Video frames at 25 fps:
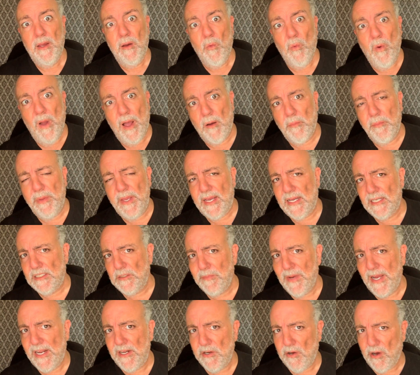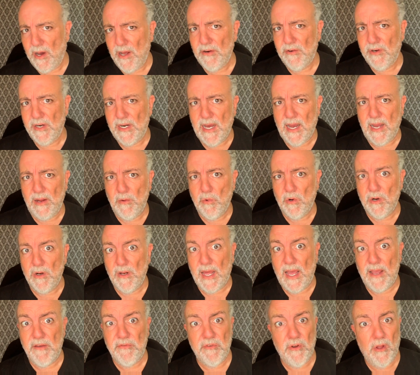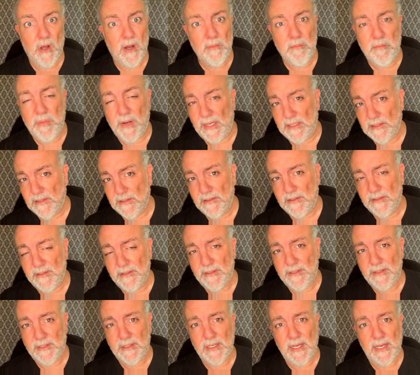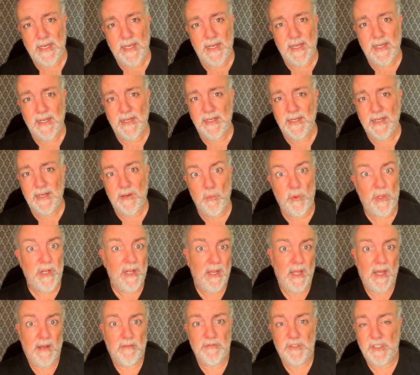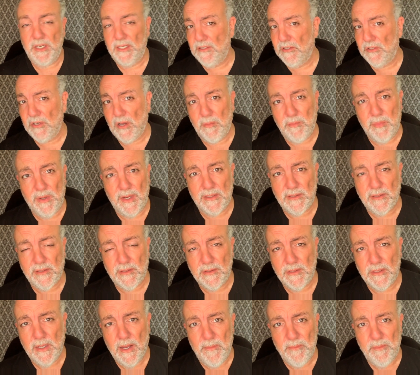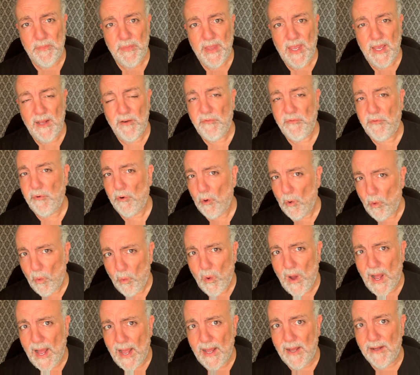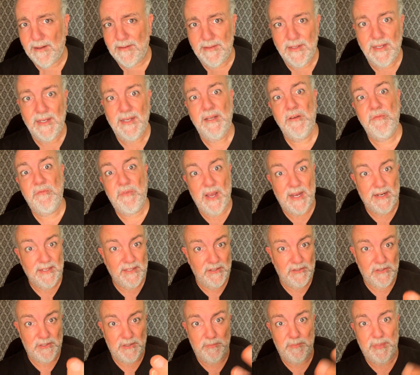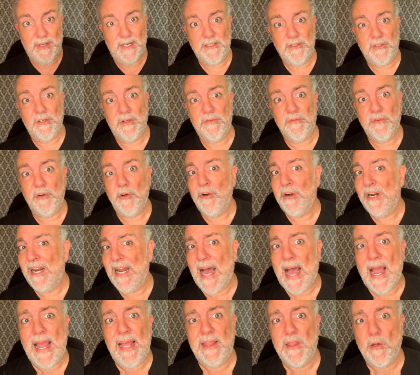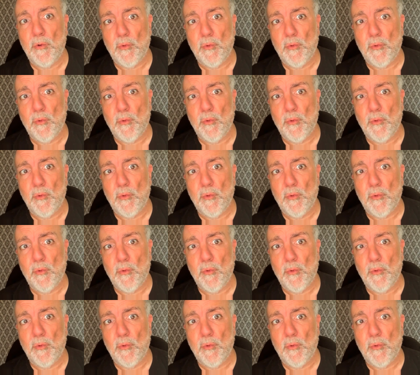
Well, because my daughter and I were lifelong puzzlers and uh, we love jigsaw puzzles. And for a while, in fact, here's a picture of her and I at the